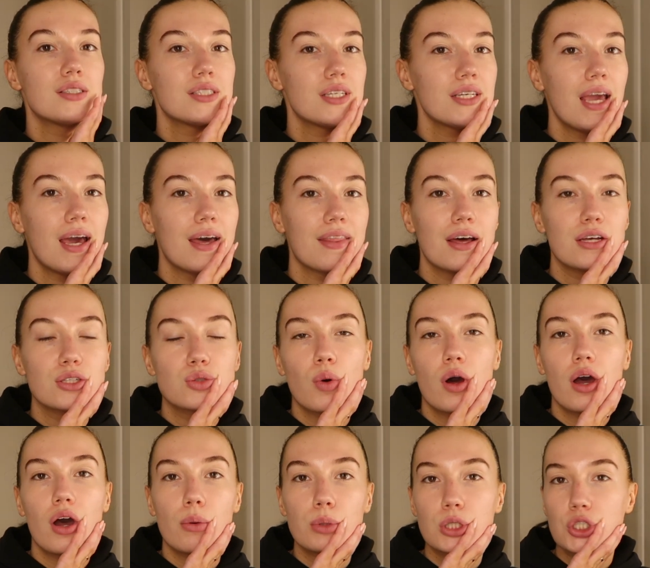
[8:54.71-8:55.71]
So, yeah, that's
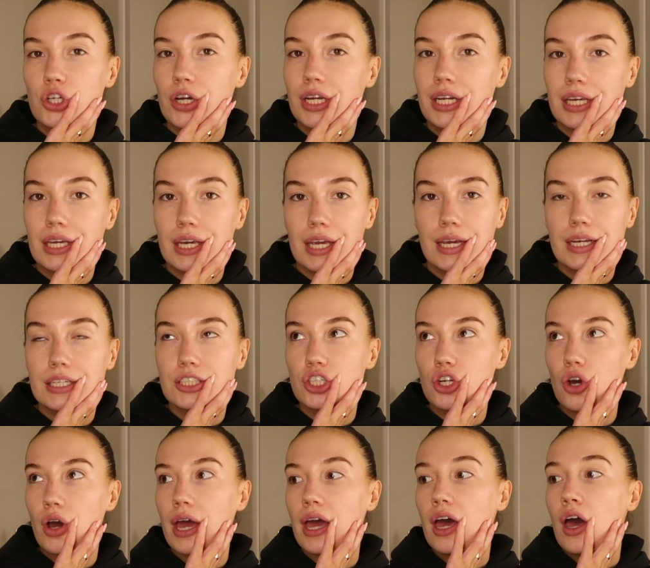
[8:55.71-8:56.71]
why I was training Kia
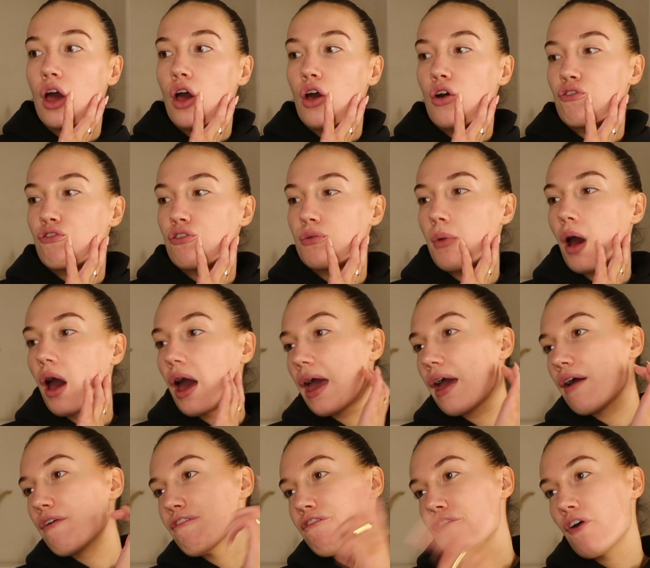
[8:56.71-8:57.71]
tonight. For
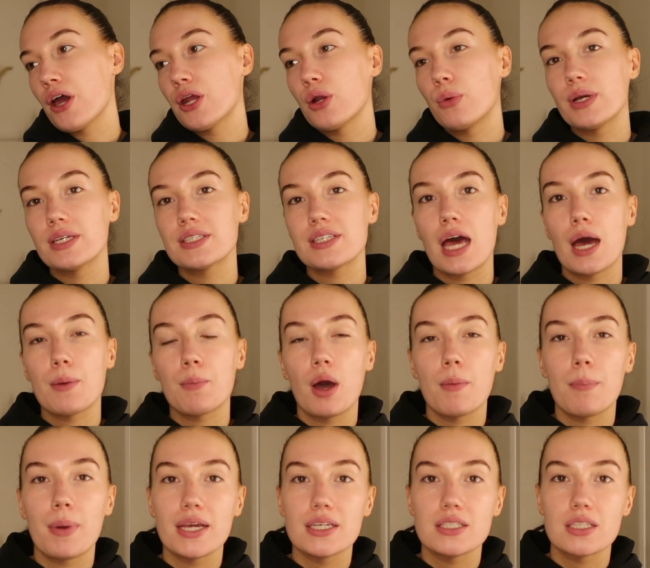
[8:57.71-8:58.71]
my final exam, I
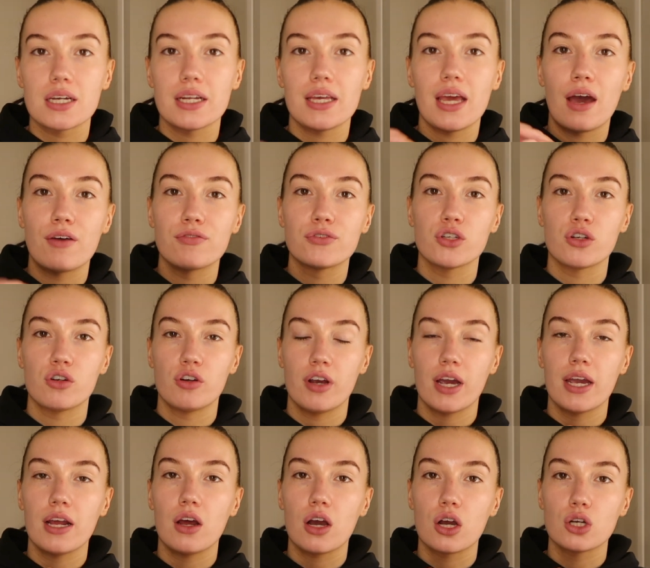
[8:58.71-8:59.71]
basically have to
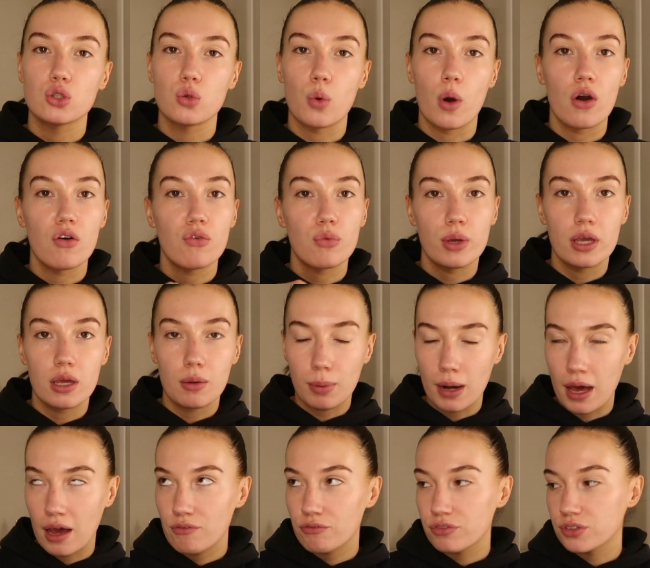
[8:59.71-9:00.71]
create, like, a 12-week
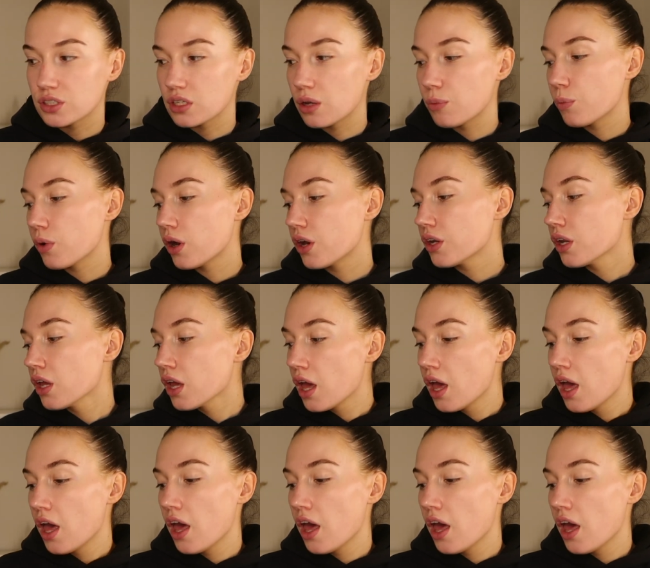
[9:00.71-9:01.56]
plan for someone.